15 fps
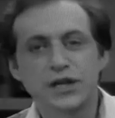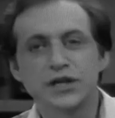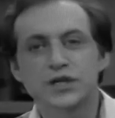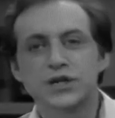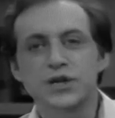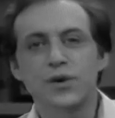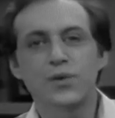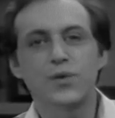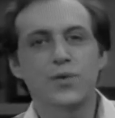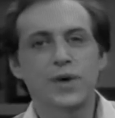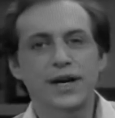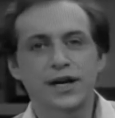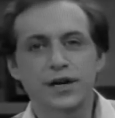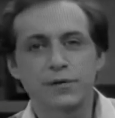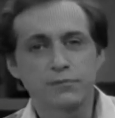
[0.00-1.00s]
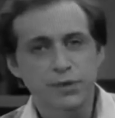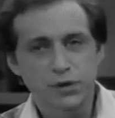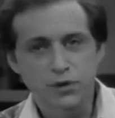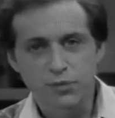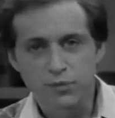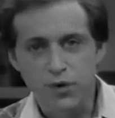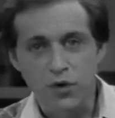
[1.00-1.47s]
So when a
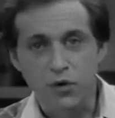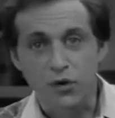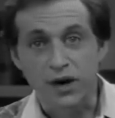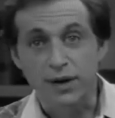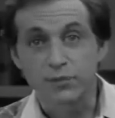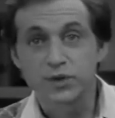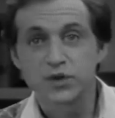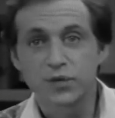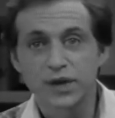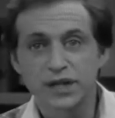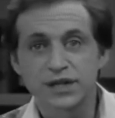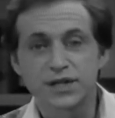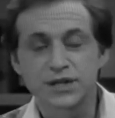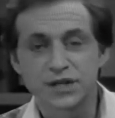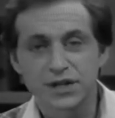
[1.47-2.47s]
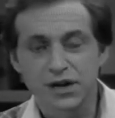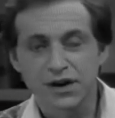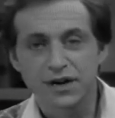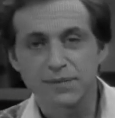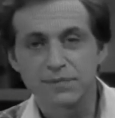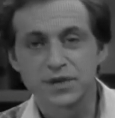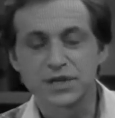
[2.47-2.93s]
computer program was written to
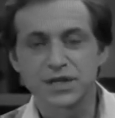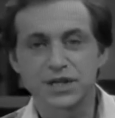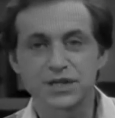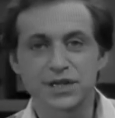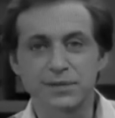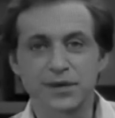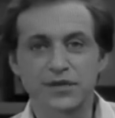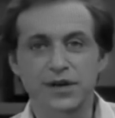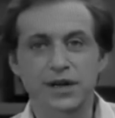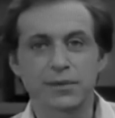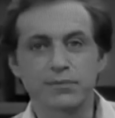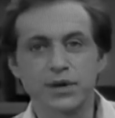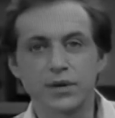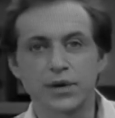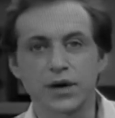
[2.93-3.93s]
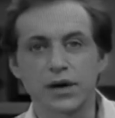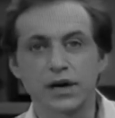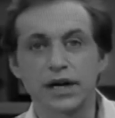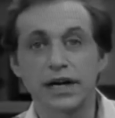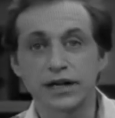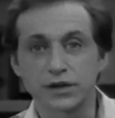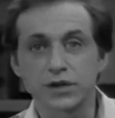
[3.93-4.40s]
start up the system of a computer,
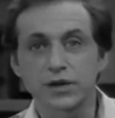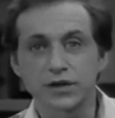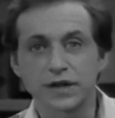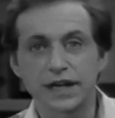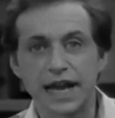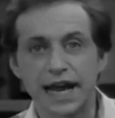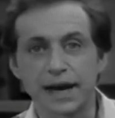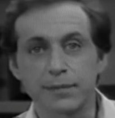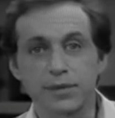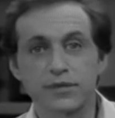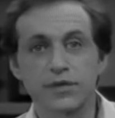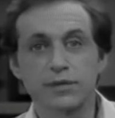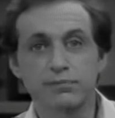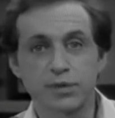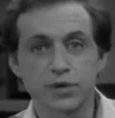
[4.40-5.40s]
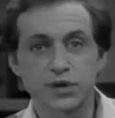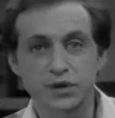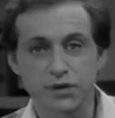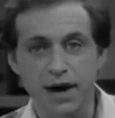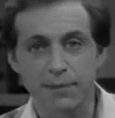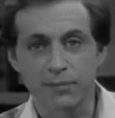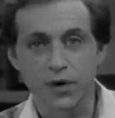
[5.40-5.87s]
it took the name of the
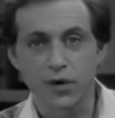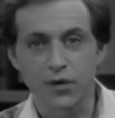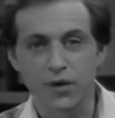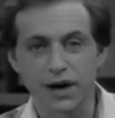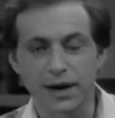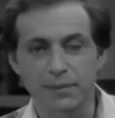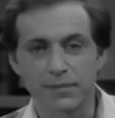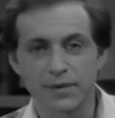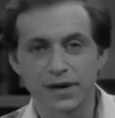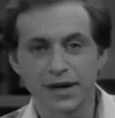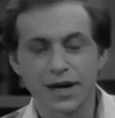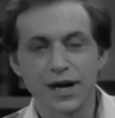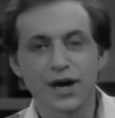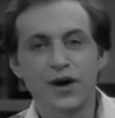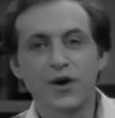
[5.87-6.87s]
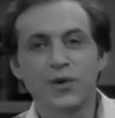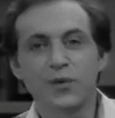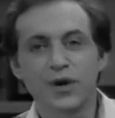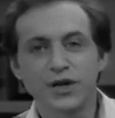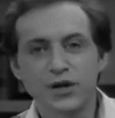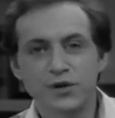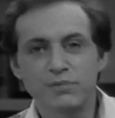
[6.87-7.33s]
bootstrap program.
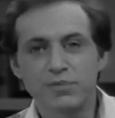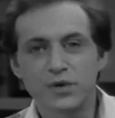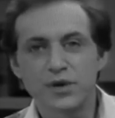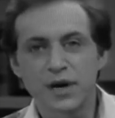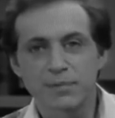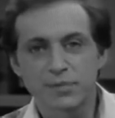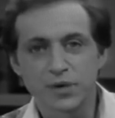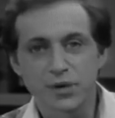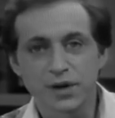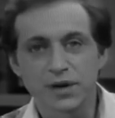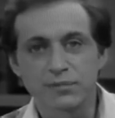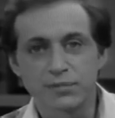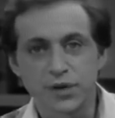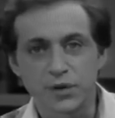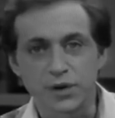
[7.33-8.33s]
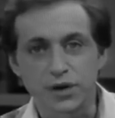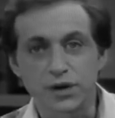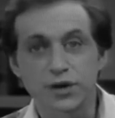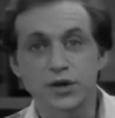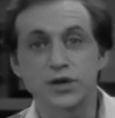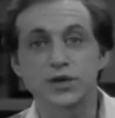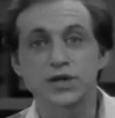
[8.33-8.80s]
When you boot up your
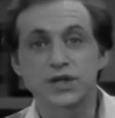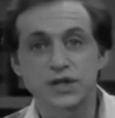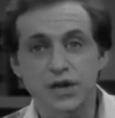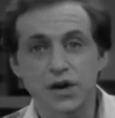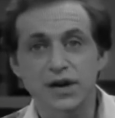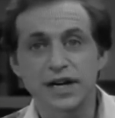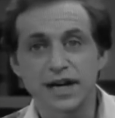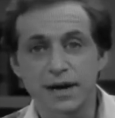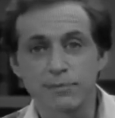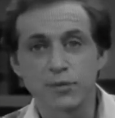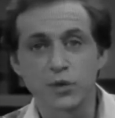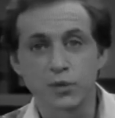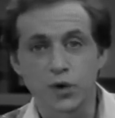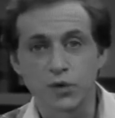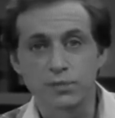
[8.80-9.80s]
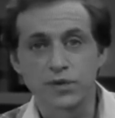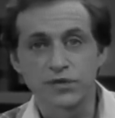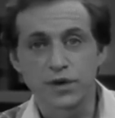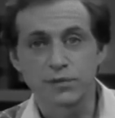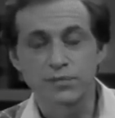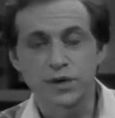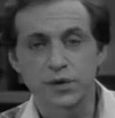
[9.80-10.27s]
computer, you're starting up the rope
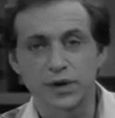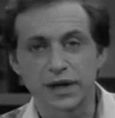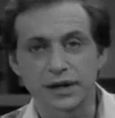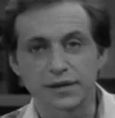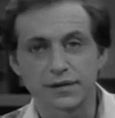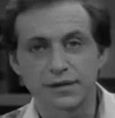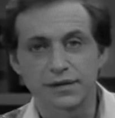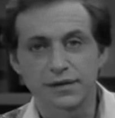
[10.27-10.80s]
of computing.